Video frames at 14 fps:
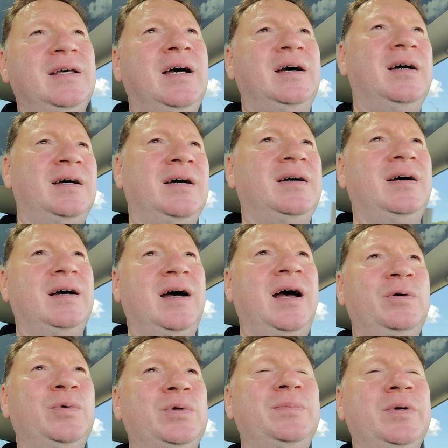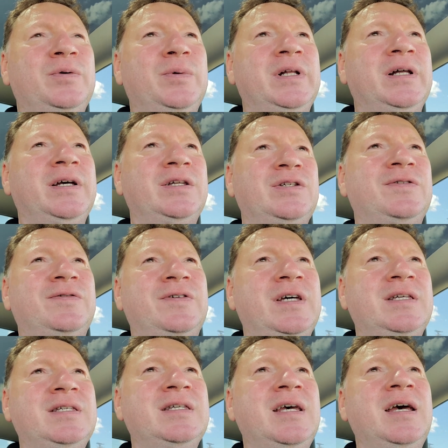uh, I would be willing to
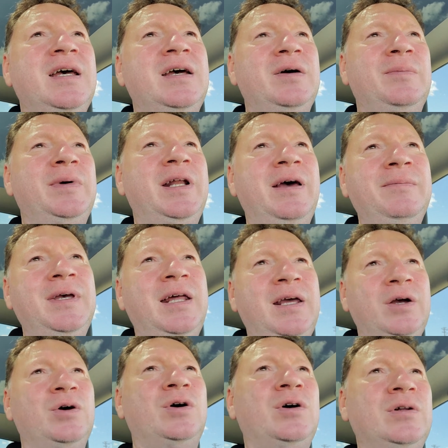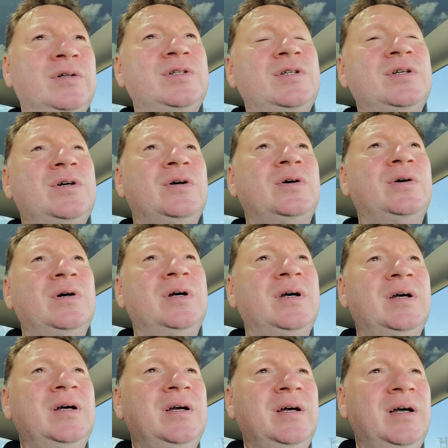fix, but I'm getting old. So
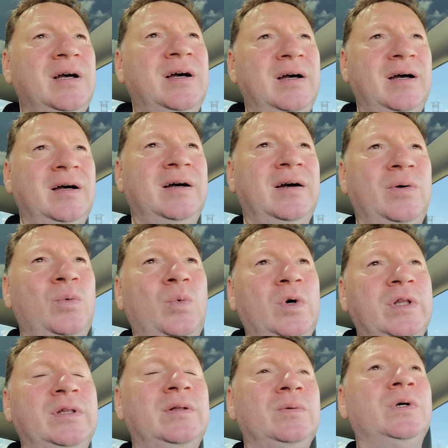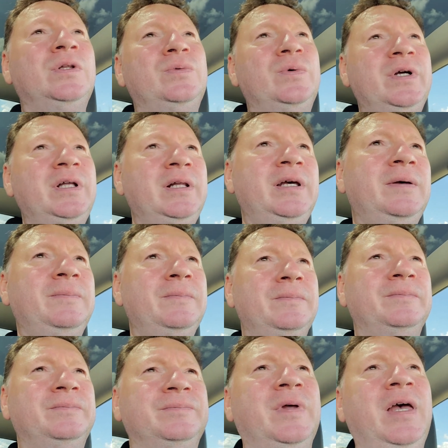uh, what what really
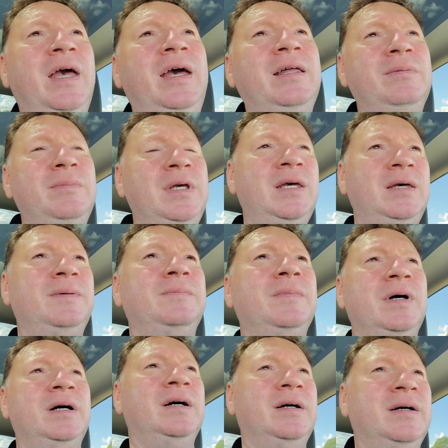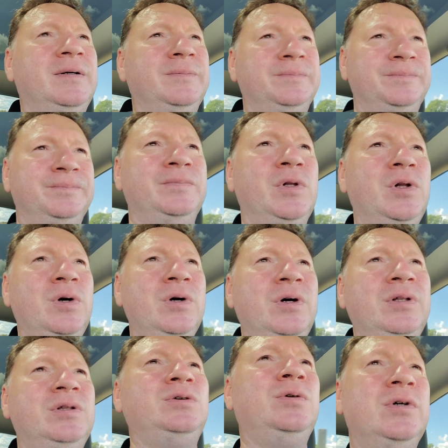had me um, look
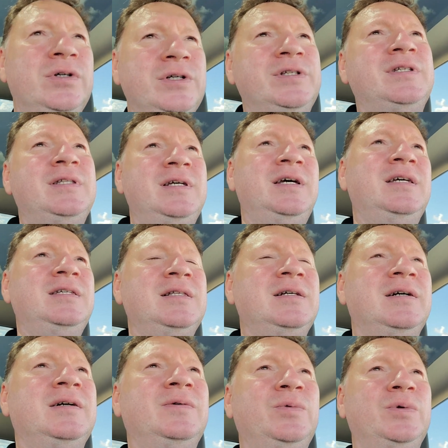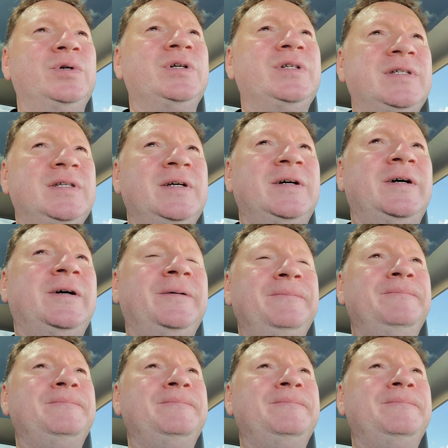towards Tesla was uh,